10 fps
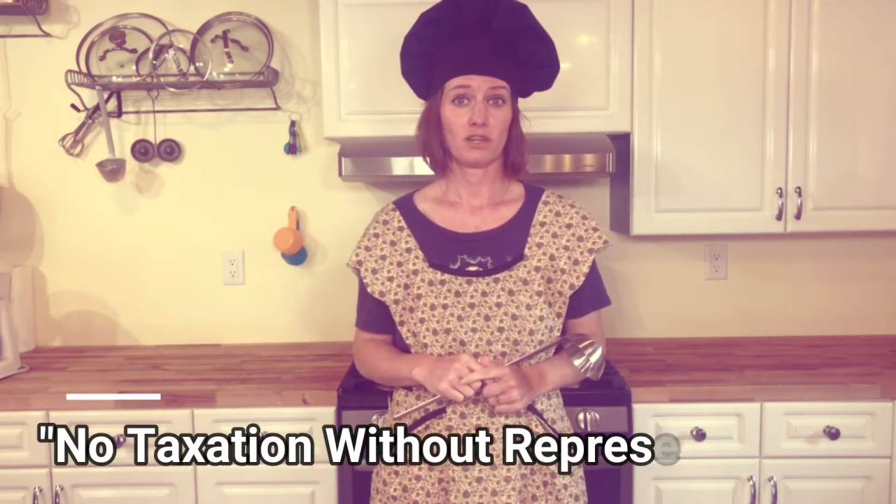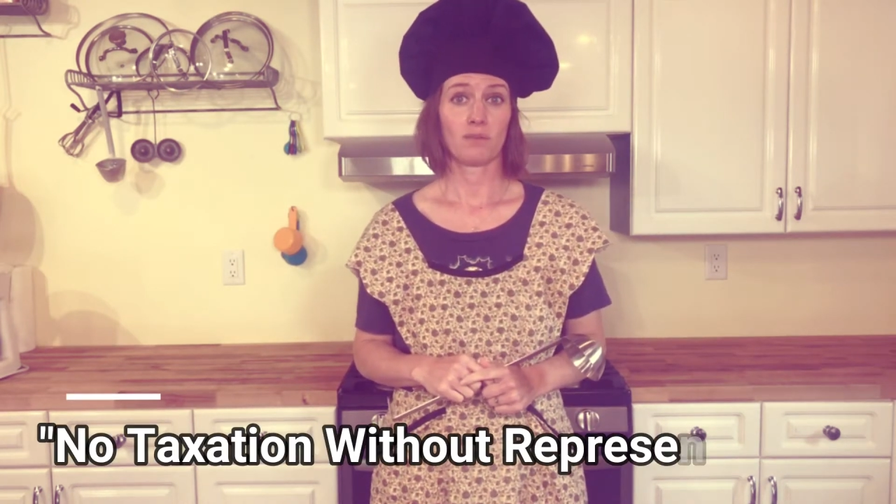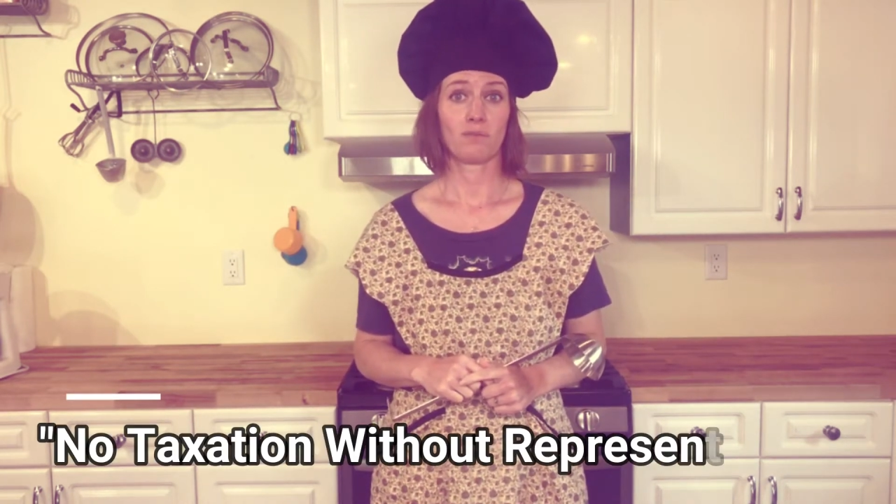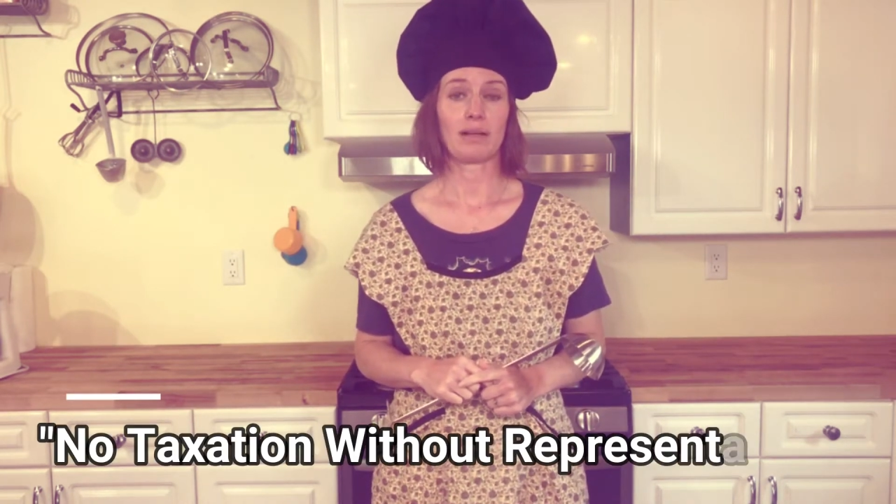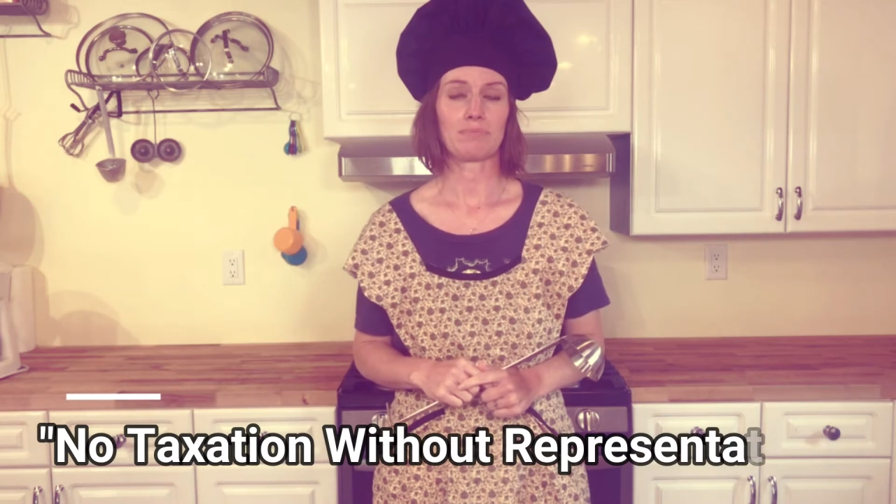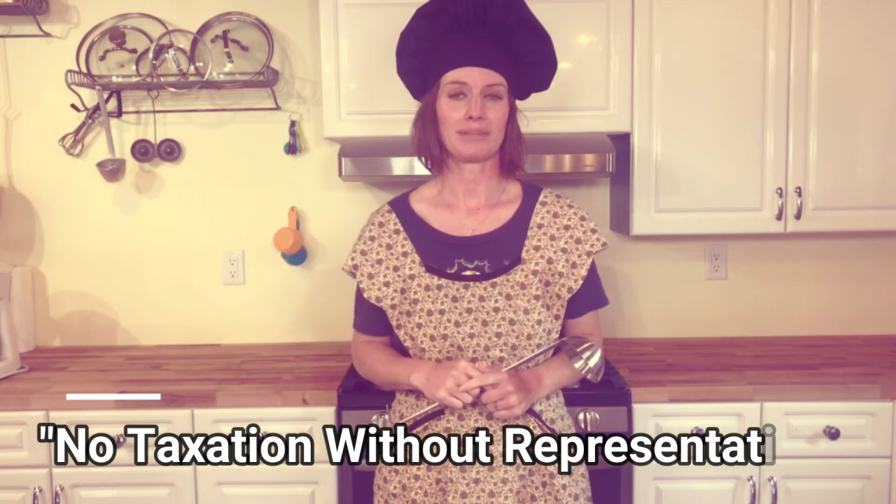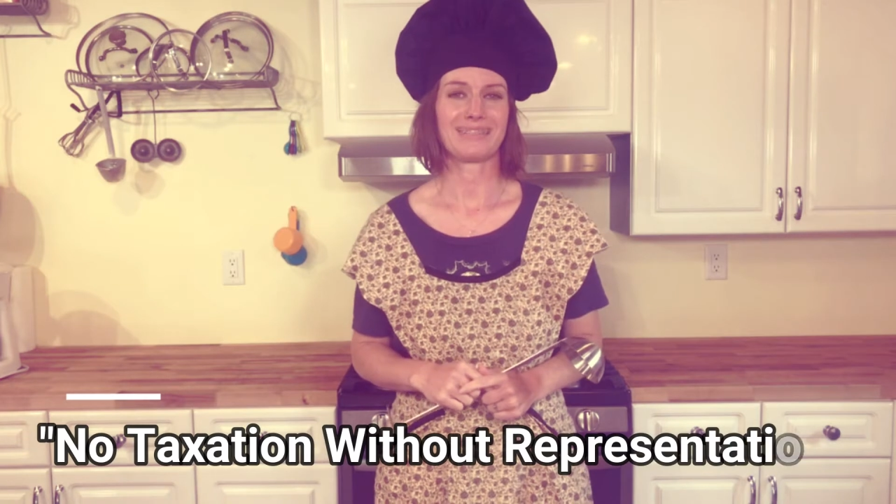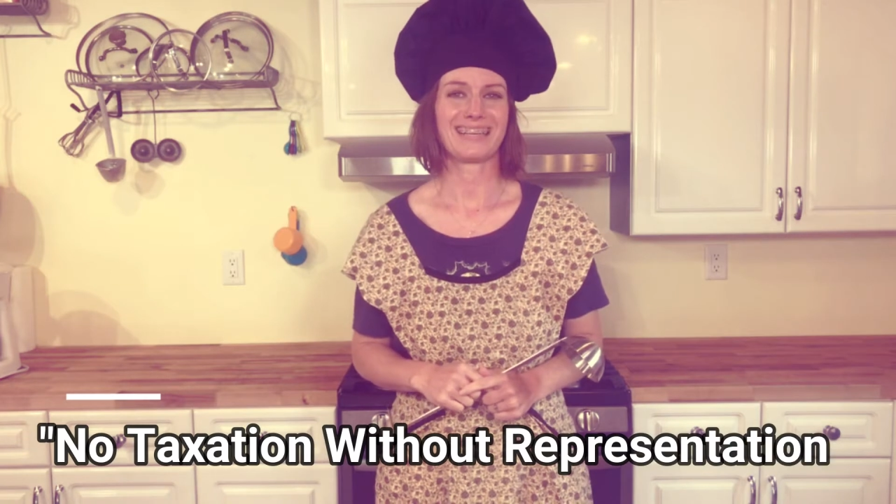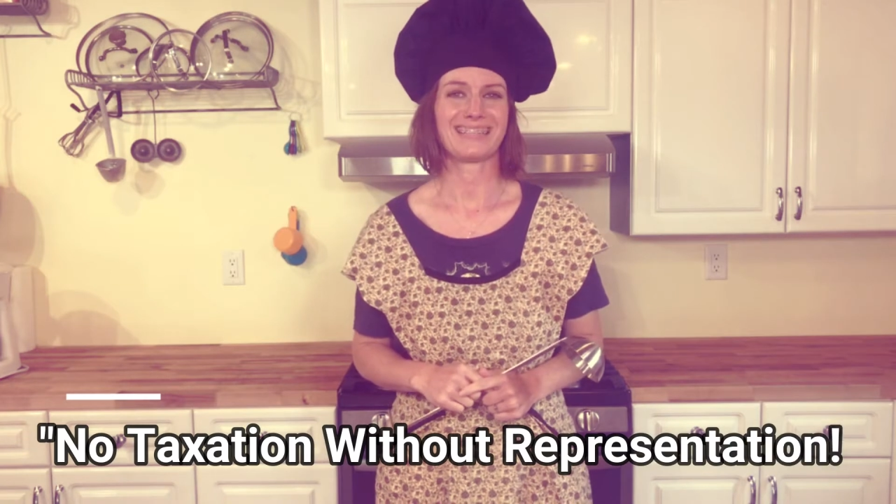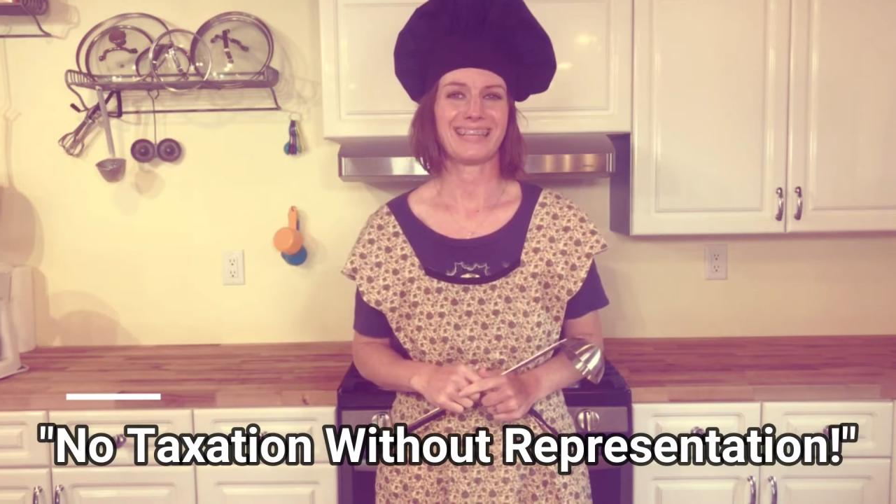
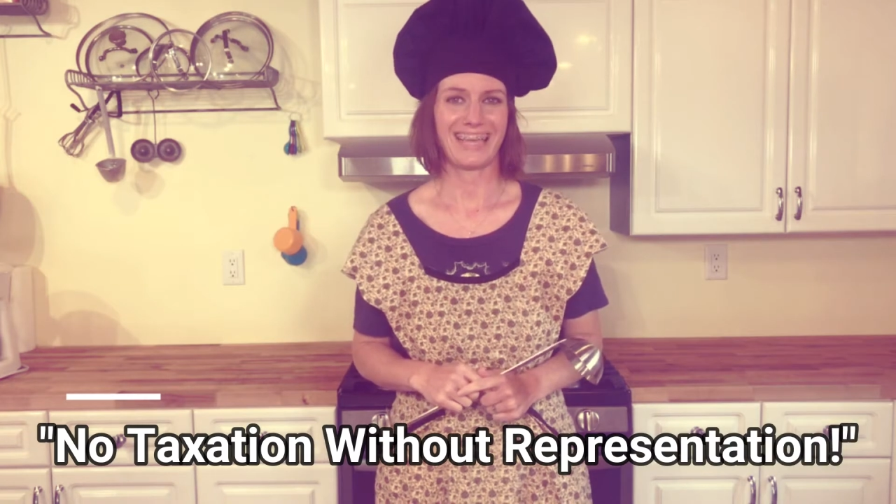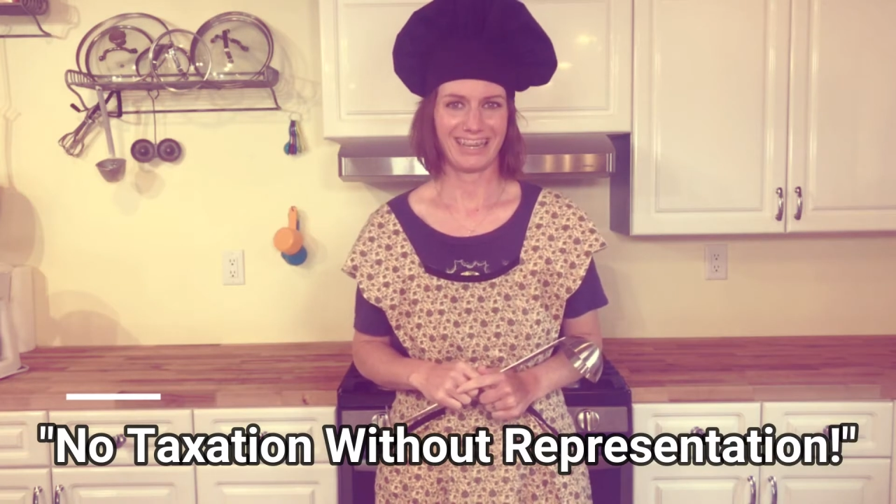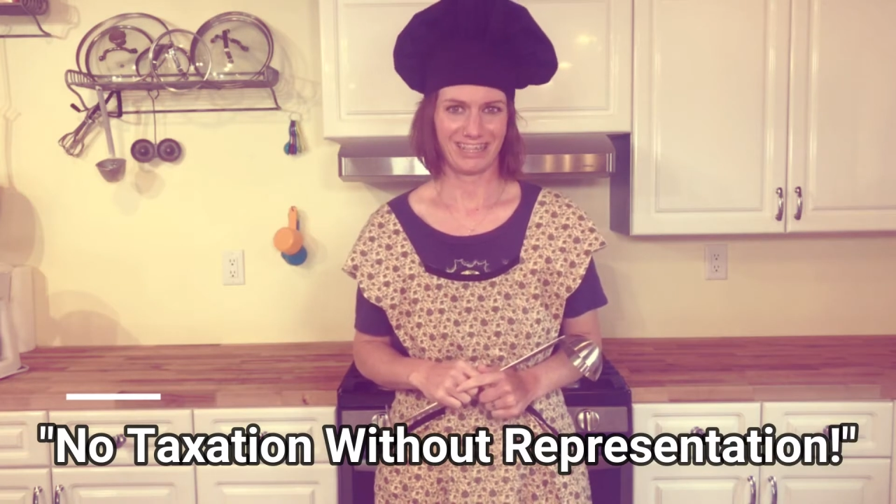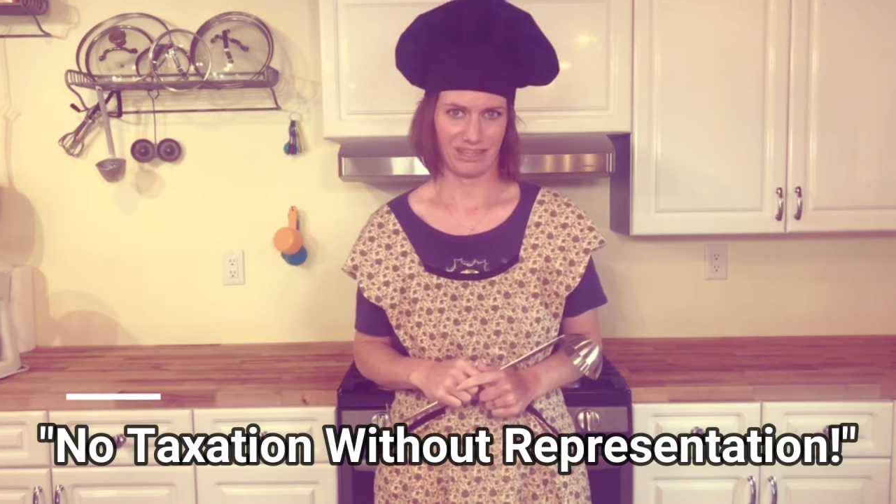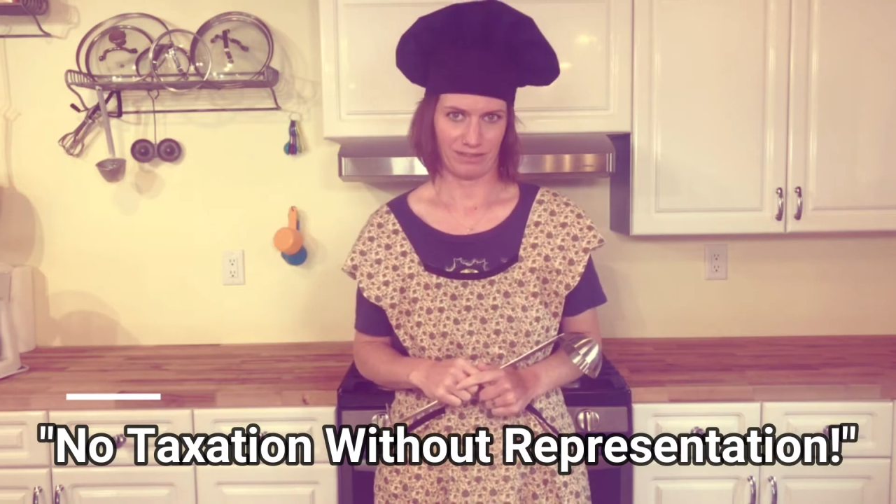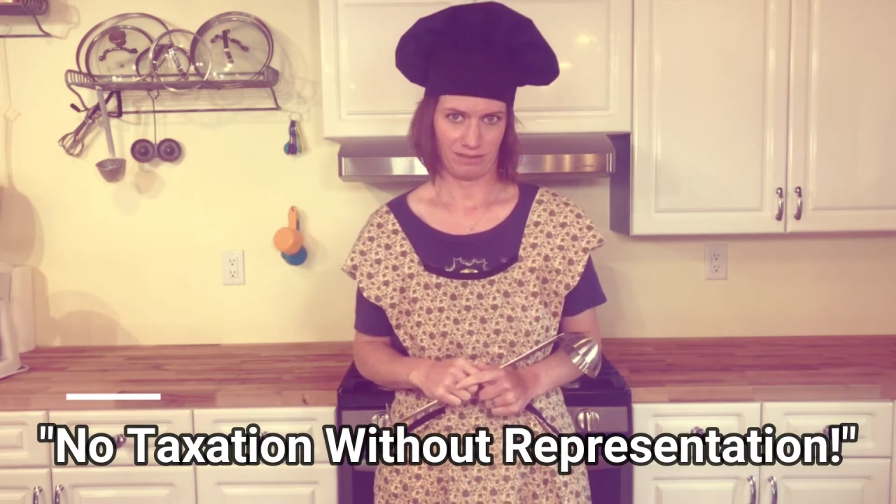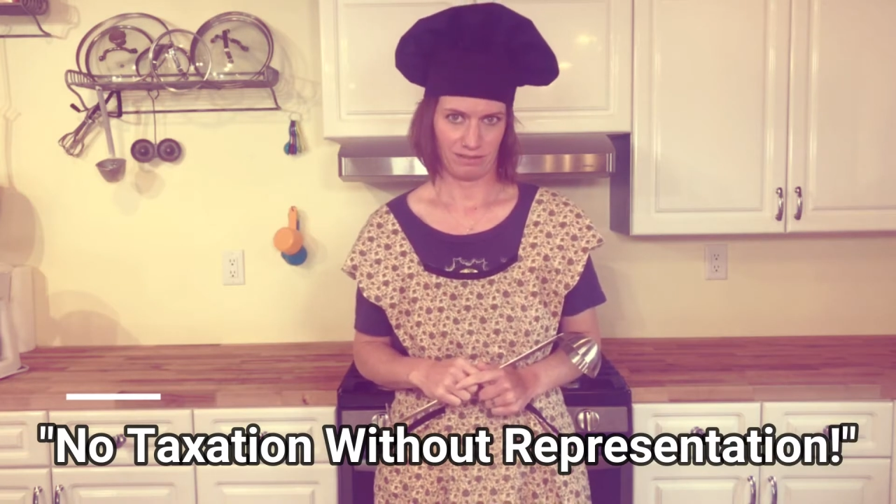representation.